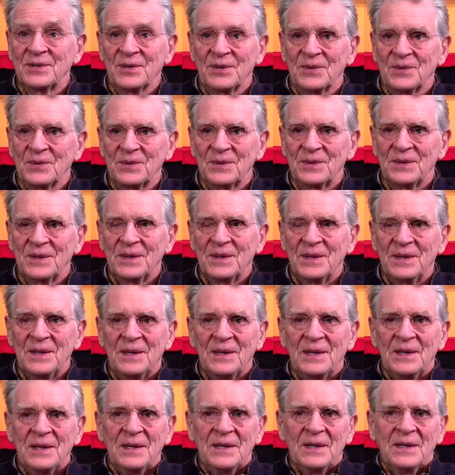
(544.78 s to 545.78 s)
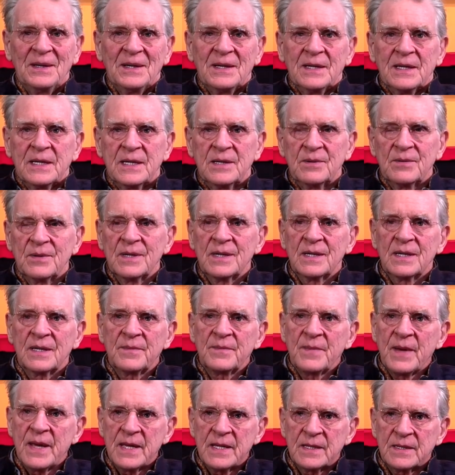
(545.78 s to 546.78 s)
don't, he
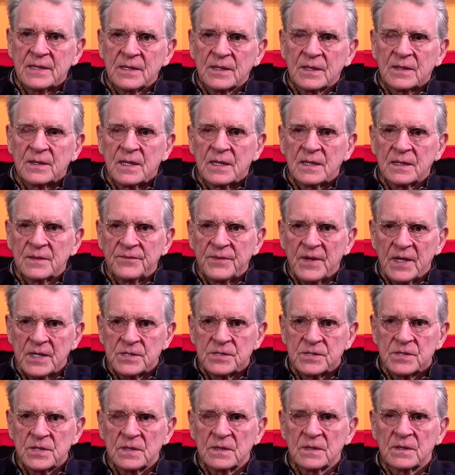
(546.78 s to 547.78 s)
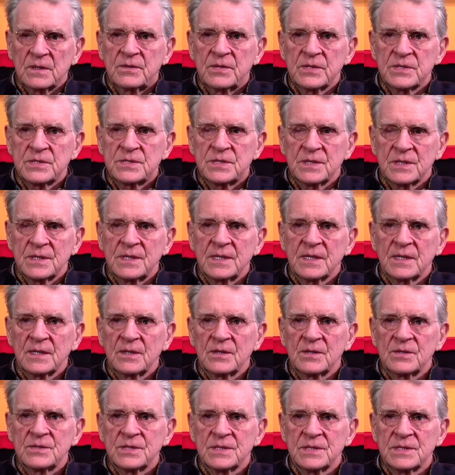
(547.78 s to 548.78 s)
really made the conventional Christian
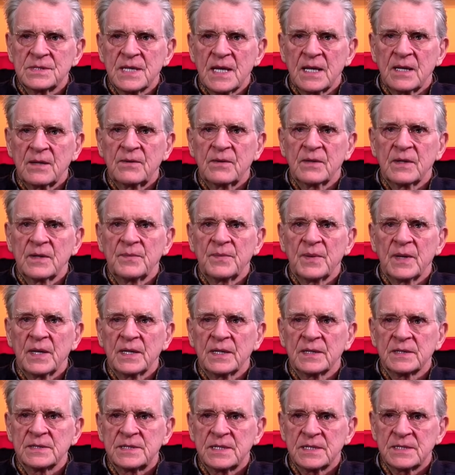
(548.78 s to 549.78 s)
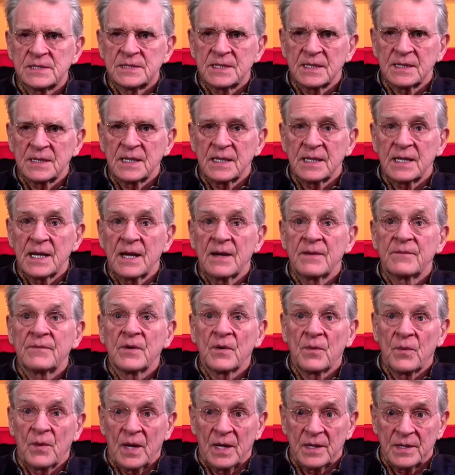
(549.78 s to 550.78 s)
theologians angry by insisting that
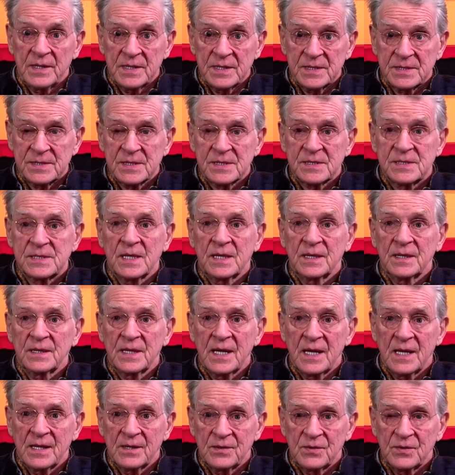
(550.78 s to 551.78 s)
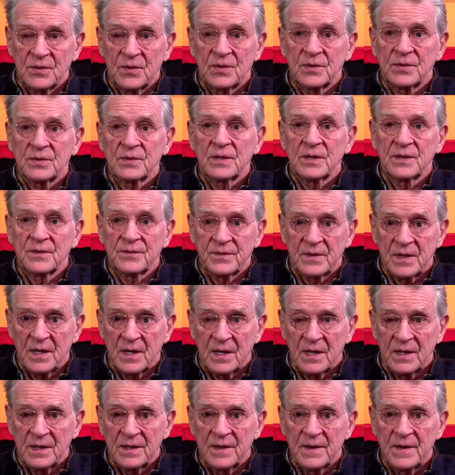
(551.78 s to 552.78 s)
everyone is a son and daughter of
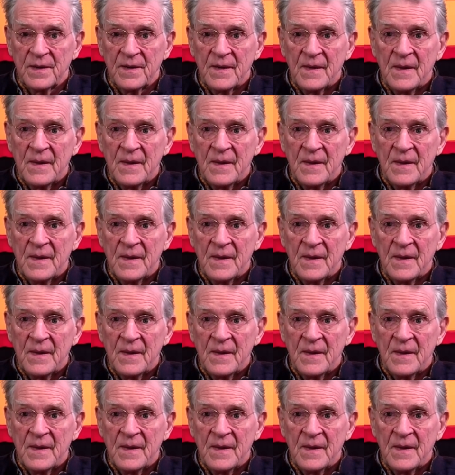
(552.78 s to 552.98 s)
God.